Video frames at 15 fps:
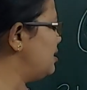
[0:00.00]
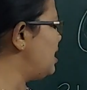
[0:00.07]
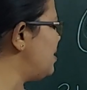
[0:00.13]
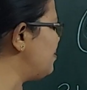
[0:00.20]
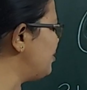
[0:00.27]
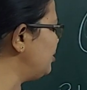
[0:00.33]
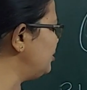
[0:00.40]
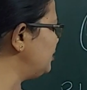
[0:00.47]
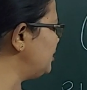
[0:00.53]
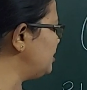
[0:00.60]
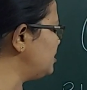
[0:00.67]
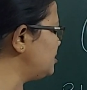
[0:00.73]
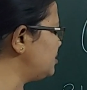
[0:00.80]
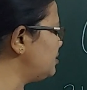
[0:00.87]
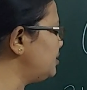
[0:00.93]
Among
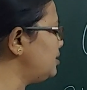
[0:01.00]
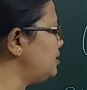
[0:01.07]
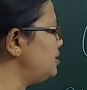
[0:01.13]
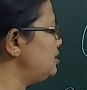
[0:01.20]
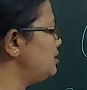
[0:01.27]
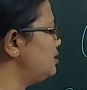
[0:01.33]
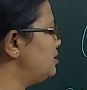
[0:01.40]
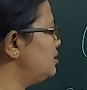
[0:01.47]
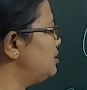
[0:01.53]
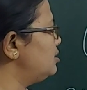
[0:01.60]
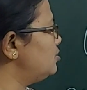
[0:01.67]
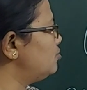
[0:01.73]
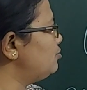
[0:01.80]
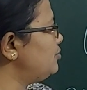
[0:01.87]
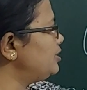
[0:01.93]
these three,
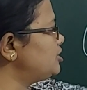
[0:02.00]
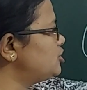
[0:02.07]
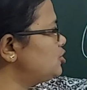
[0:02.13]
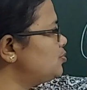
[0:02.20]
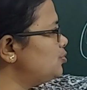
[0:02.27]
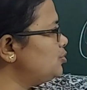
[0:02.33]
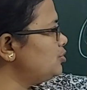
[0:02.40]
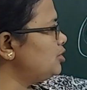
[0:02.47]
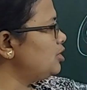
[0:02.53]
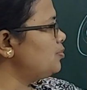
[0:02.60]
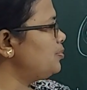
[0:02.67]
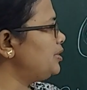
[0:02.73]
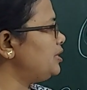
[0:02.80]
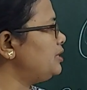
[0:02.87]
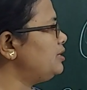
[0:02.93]
which mood or
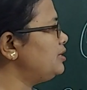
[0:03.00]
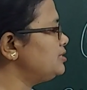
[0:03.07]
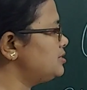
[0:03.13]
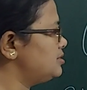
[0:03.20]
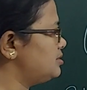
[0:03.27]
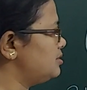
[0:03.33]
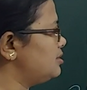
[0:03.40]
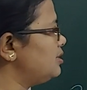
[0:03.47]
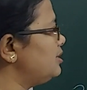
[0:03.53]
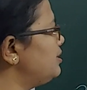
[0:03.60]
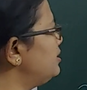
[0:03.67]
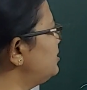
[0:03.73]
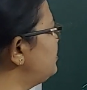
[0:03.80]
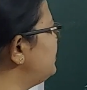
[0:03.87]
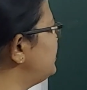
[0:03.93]
meaning is
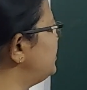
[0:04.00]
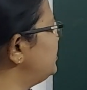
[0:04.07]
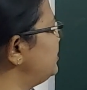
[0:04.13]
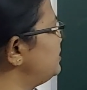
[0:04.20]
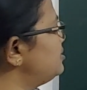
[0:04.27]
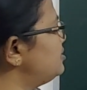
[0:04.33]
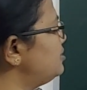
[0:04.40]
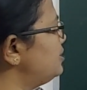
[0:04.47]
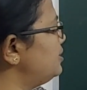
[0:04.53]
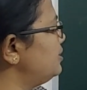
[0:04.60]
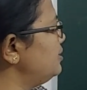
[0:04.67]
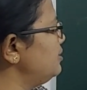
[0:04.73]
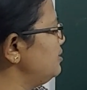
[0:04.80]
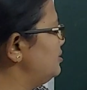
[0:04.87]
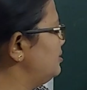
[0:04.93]
cleared by the teacher
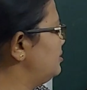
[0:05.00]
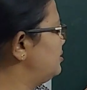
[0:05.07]
here?